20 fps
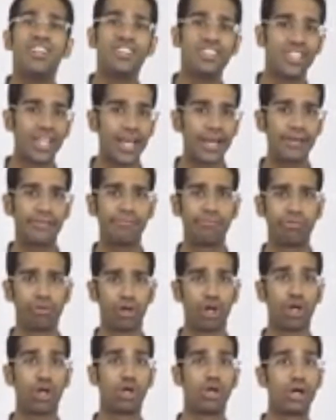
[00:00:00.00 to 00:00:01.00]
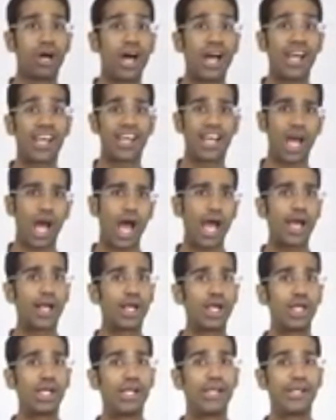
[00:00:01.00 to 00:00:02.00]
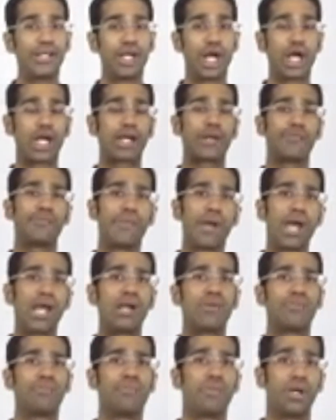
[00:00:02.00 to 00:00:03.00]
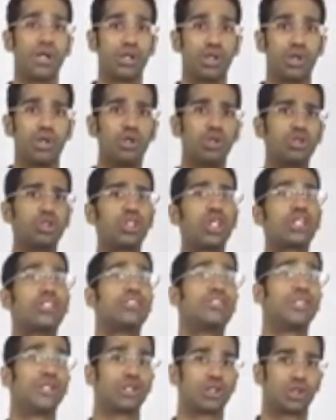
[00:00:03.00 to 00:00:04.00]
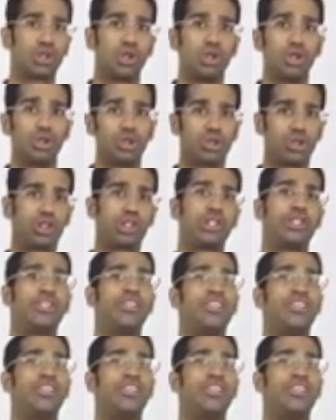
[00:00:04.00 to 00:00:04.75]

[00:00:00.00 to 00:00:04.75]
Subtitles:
Therefore, I highly recommend Manoj as a coach.